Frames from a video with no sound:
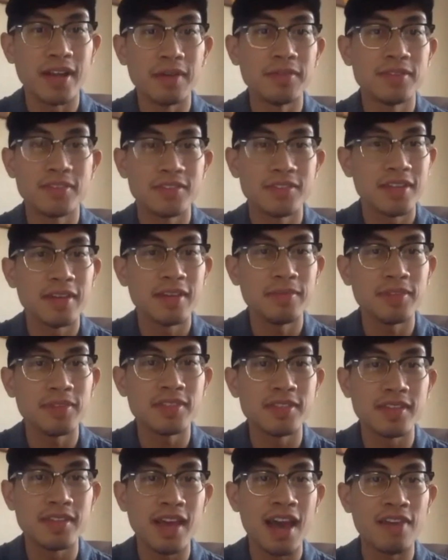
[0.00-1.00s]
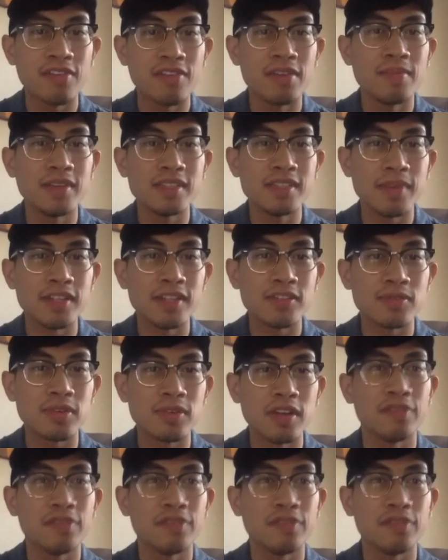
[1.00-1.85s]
I was just able to have him as a mentor.